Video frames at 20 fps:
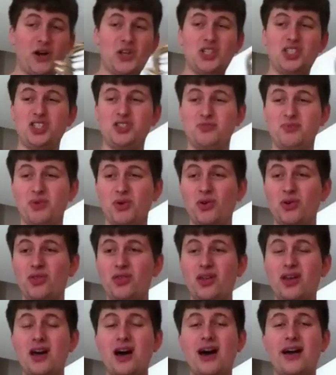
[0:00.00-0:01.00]

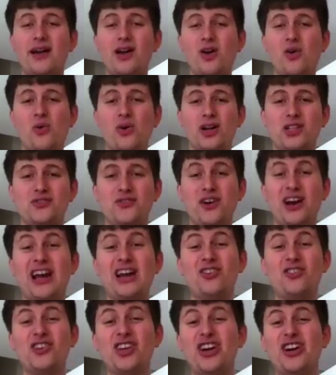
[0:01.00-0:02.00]
smooth legato where it's
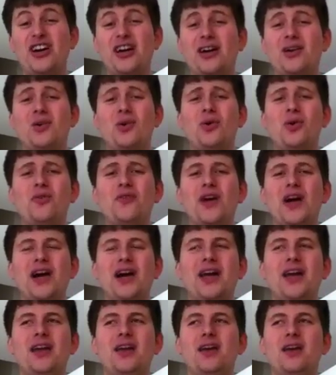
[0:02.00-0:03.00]
very lyrical,
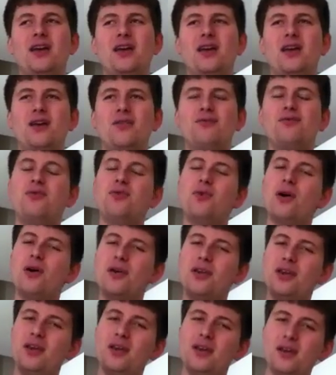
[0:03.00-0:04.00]
very
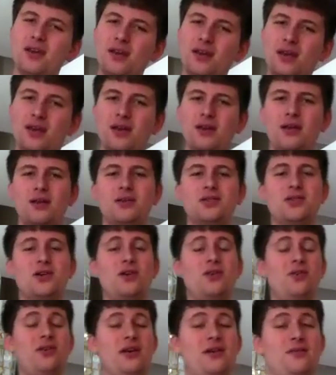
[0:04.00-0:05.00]
floaty.
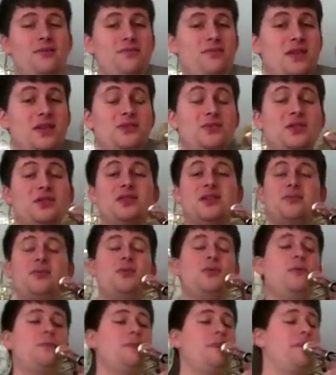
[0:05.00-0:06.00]
So like this, for
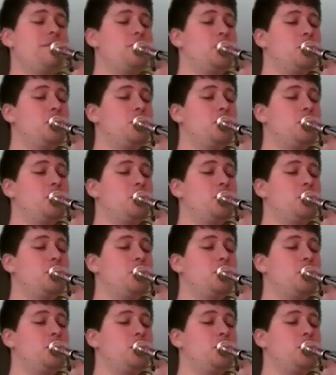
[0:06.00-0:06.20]
example.